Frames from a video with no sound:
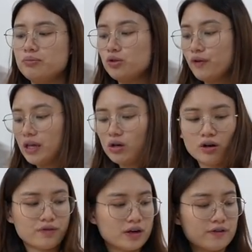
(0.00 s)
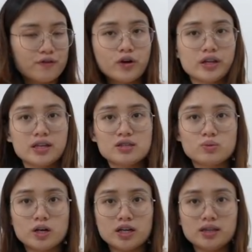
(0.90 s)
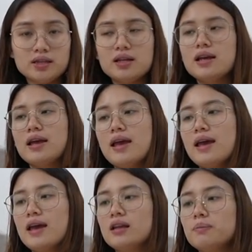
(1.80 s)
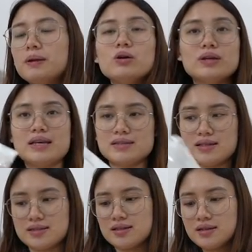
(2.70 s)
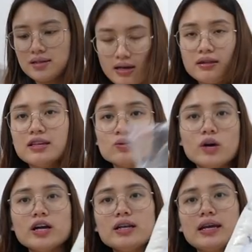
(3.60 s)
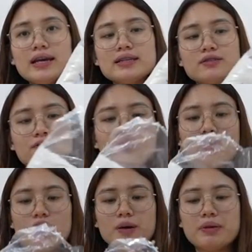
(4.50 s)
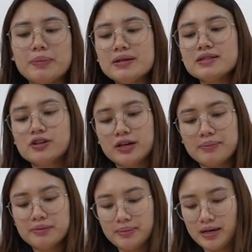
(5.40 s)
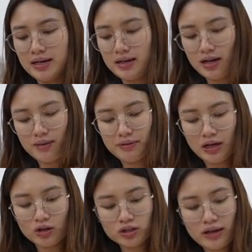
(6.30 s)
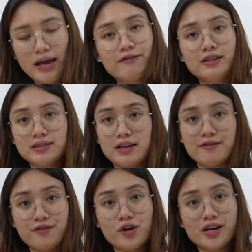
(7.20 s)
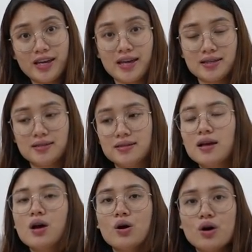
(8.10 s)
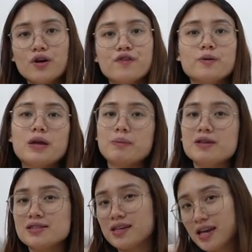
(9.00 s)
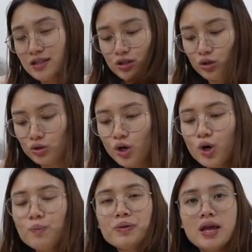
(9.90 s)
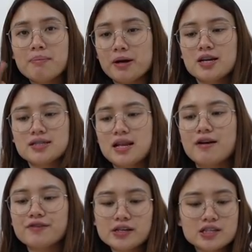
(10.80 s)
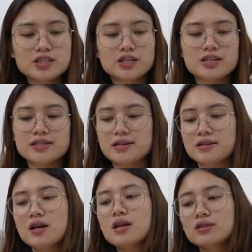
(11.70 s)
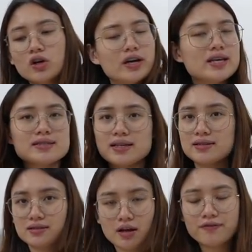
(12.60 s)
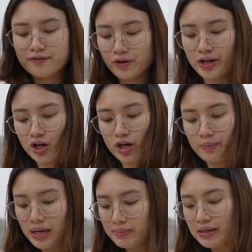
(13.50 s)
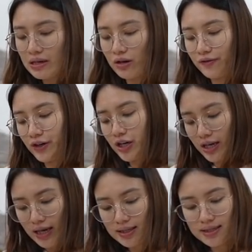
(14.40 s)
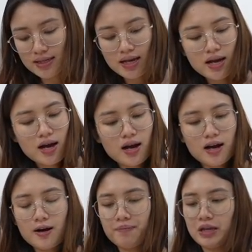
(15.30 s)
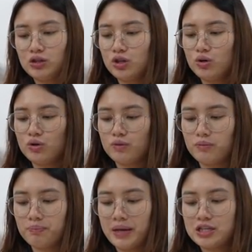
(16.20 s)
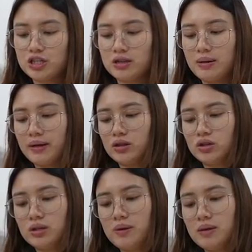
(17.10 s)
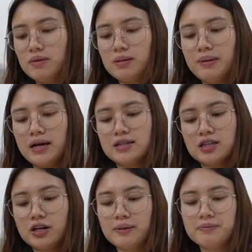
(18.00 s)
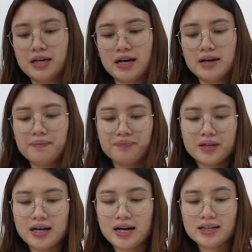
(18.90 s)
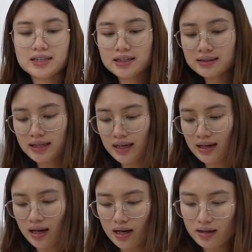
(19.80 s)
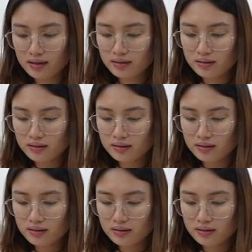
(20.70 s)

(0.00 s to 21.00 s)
duvet cover for this one and pillowcases. This one is for baby's crib naman. They also have kasi for kids or for babies in case you don't know. Meron sila furnitures and toys and stuff for your baby or for your kids. Ito yung bedsheet naman to ni baby para sa crib niya. Ang ganda ng tela.